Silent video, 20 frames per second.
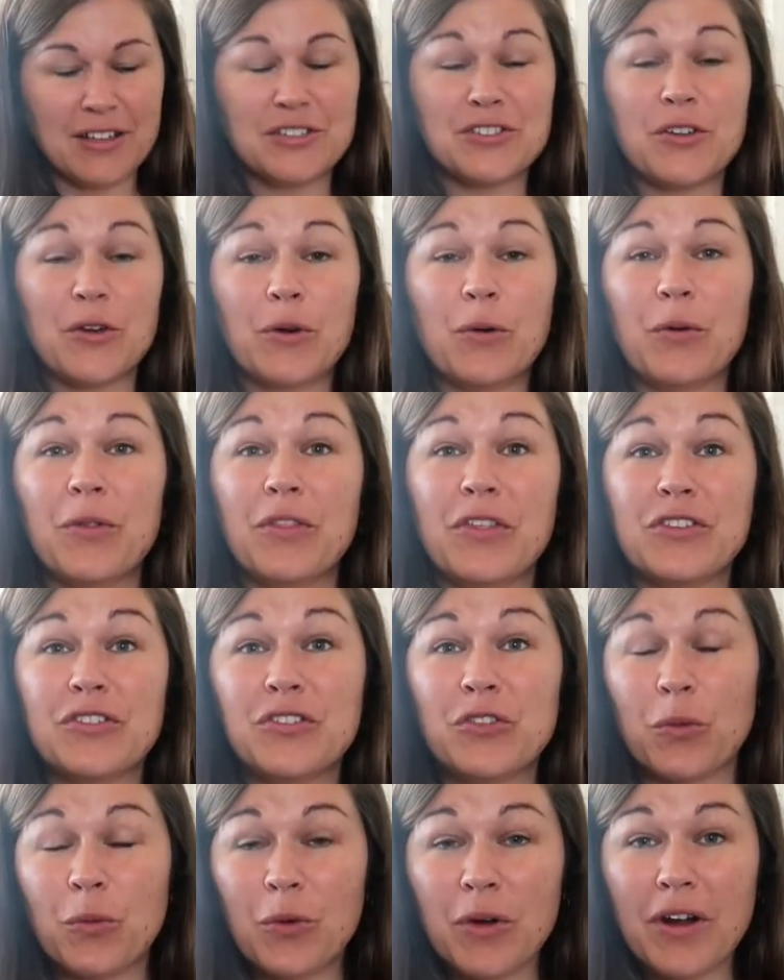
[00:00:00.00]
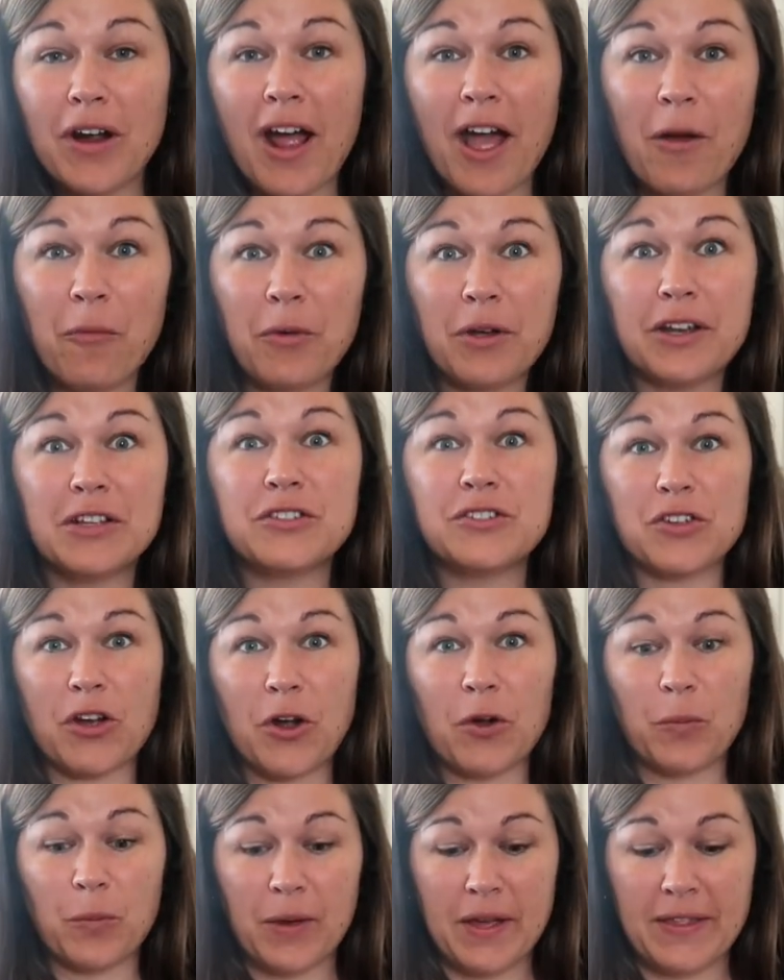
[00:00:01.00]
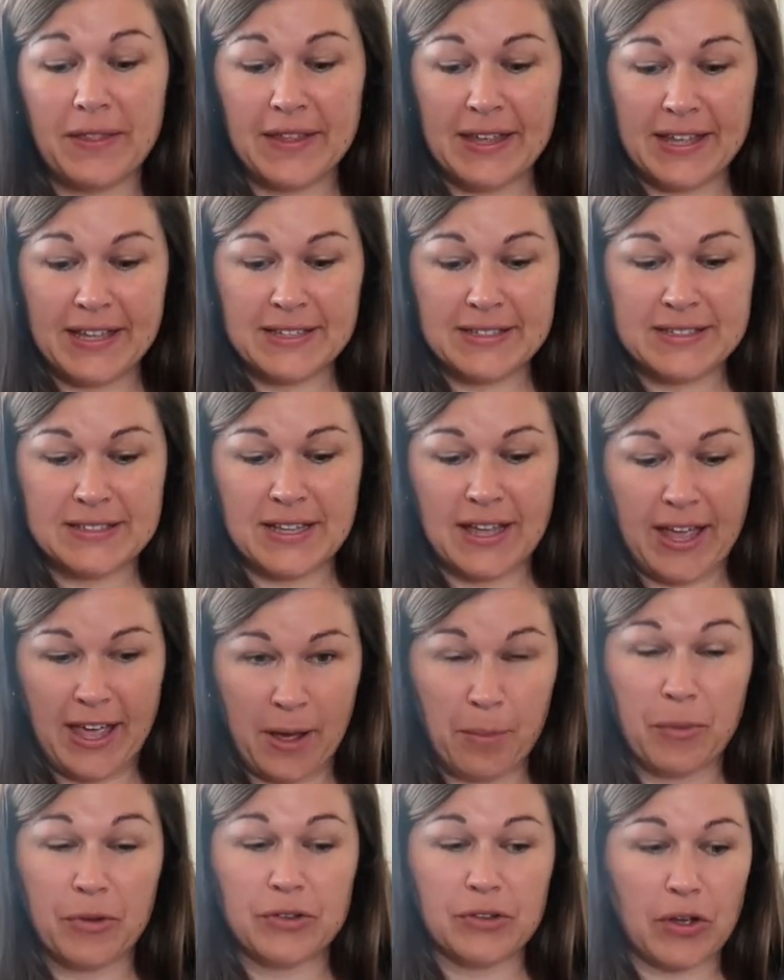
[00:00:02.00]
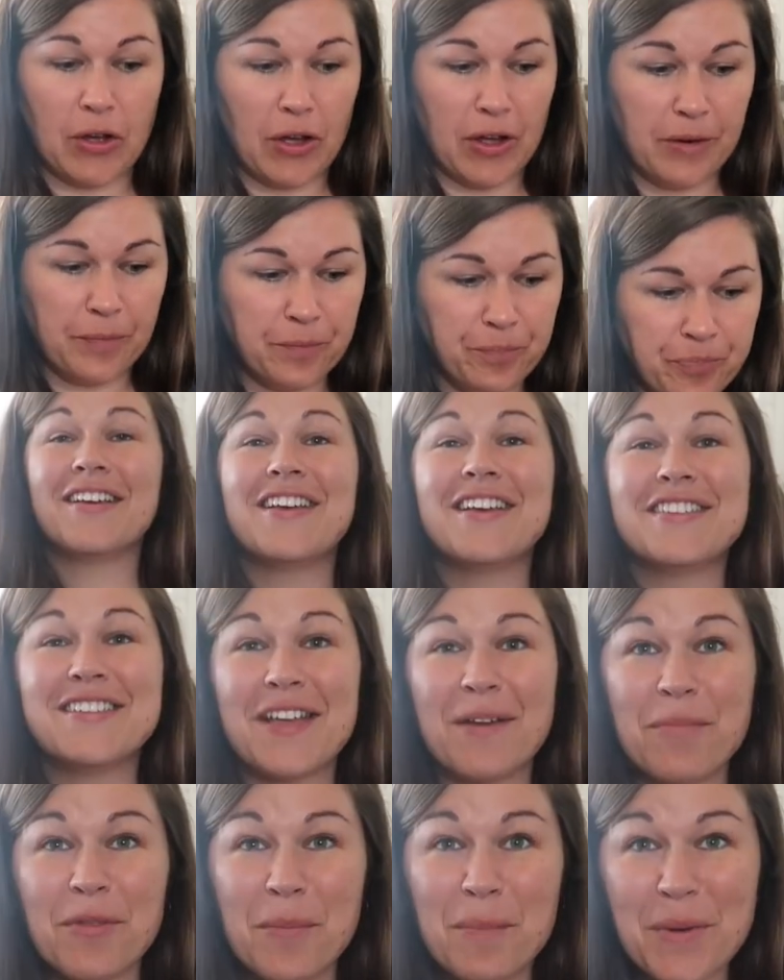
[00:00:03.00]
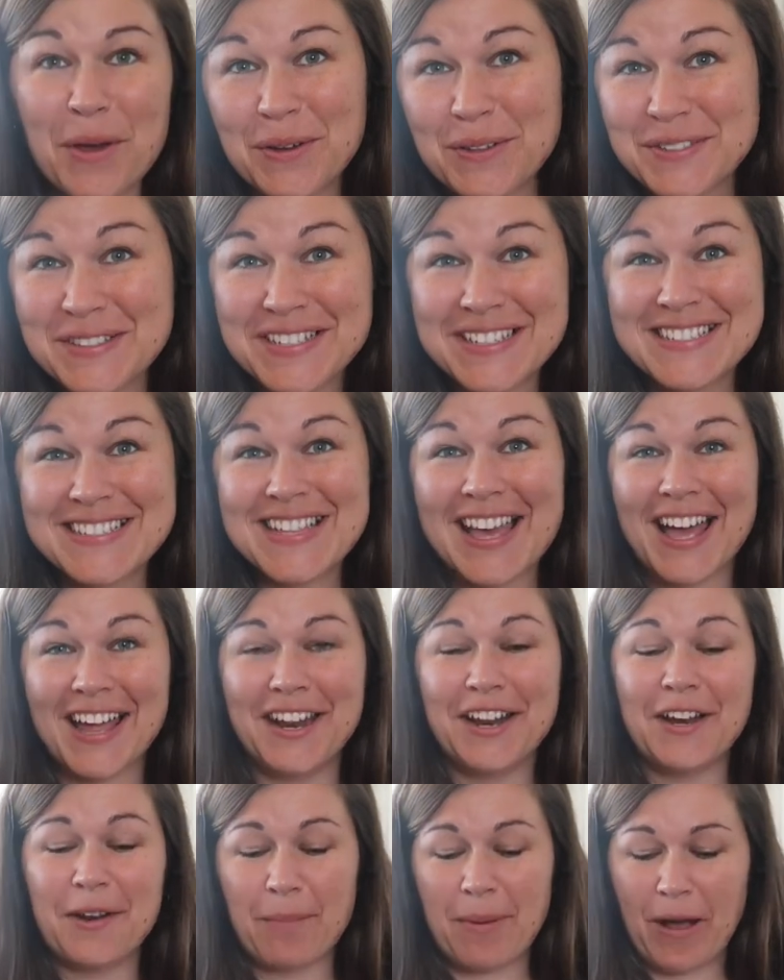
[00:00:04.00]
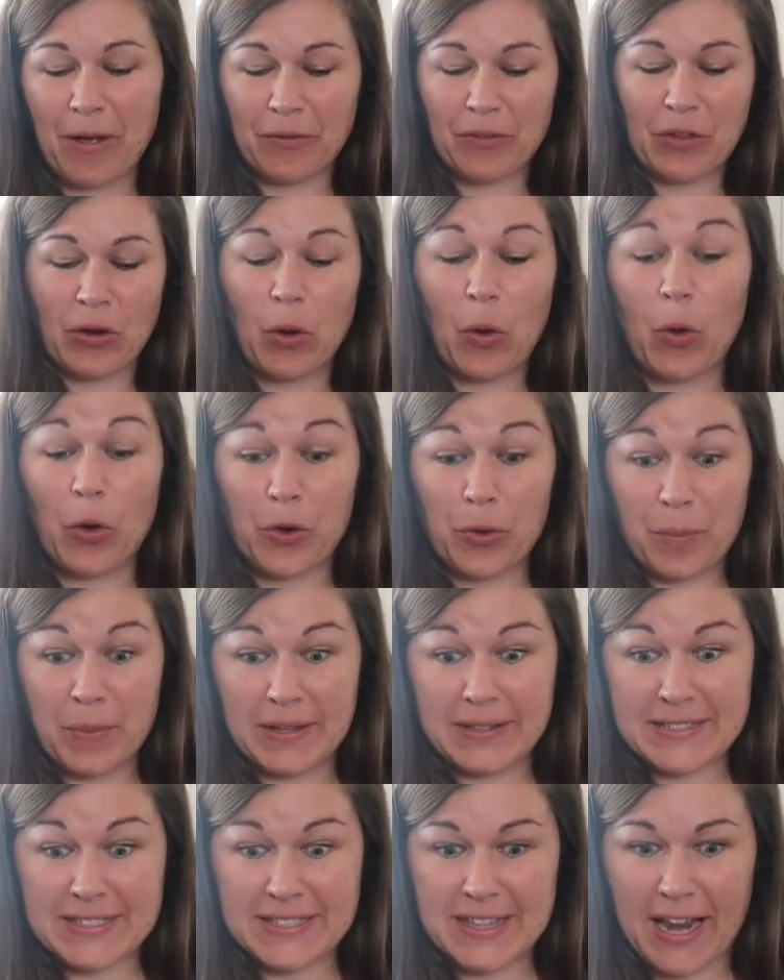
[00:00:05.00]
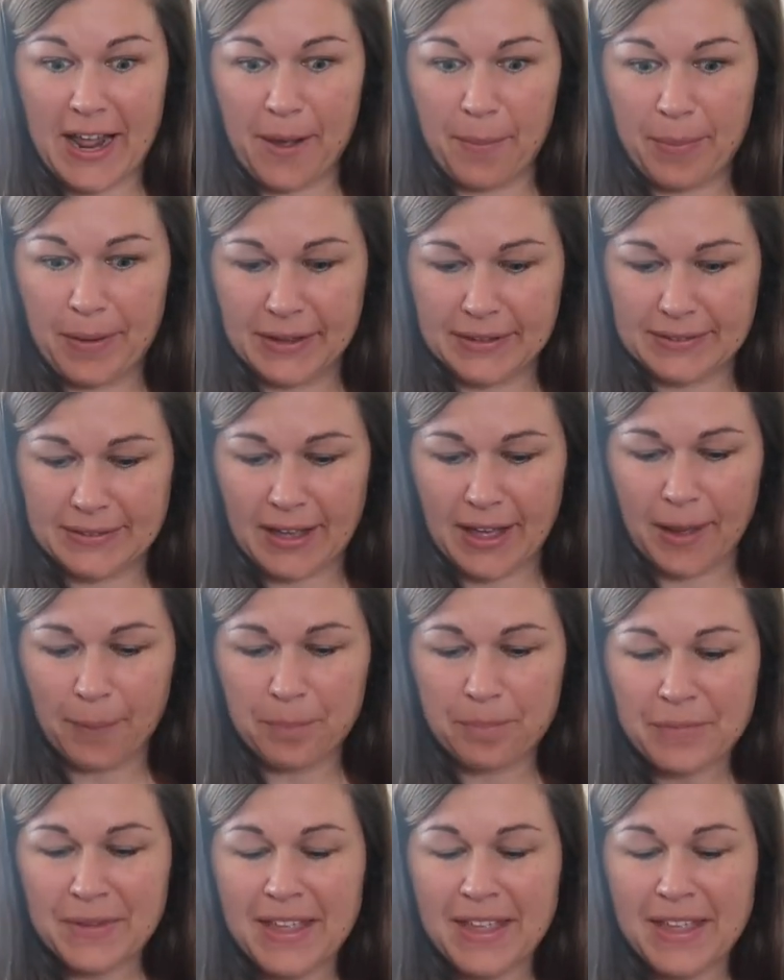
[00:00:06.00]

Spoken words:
So the store I want to start with is Amazon, because I'm the most excited about the ornaments that I picked up.